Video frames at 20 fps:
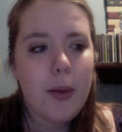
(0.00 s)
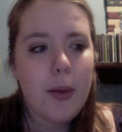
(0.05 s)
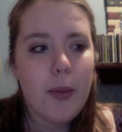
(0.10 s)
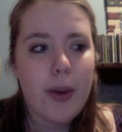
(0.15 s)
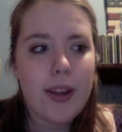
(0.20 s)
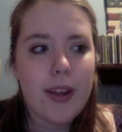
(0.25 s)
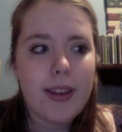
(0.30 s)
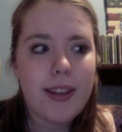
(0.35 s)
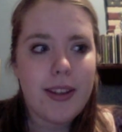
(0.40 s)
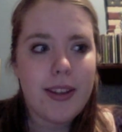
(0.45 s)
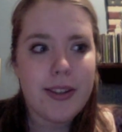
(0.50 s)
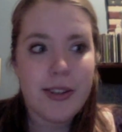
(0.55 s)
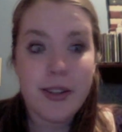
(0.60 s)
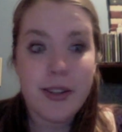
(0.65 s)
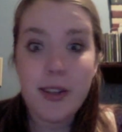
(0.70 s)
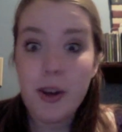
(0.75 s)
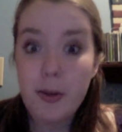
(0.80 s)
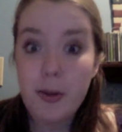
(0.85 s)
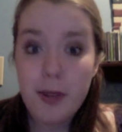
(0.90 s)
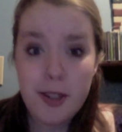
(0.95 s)
But these are
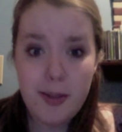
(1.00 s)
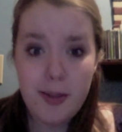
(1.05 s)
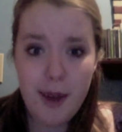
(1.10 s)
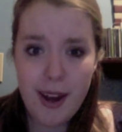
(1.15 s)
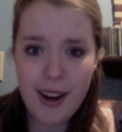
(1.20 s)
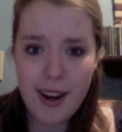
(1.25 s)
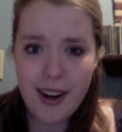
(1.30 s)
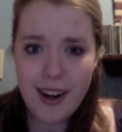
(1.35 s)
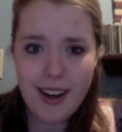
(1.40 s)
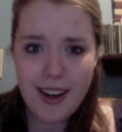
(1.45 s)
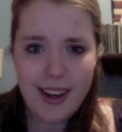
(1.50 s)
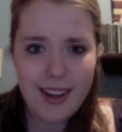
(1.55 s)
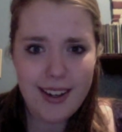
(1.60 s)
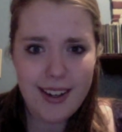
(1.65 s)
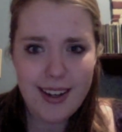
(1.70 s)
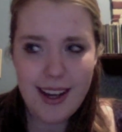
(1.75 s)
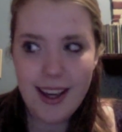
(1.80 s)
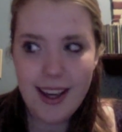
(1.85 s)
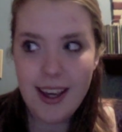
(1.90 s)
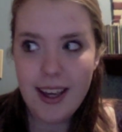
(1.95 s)
so much better,
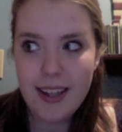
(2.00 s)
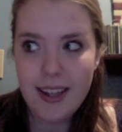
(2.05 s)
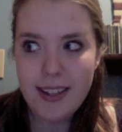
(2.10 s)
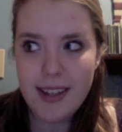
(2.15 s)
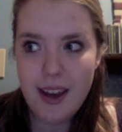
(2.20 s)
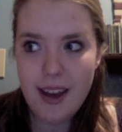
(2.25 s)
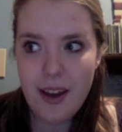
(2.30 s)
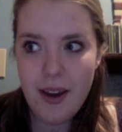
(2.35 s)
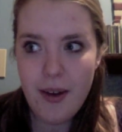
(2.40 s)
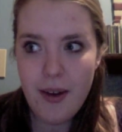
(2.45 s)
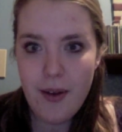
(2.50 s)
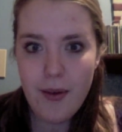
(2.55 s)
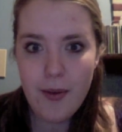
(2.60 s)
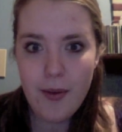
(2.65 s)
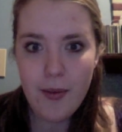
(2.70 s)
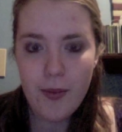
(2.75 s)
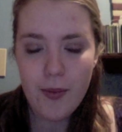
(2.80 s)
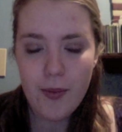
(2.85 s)
and I can't tell you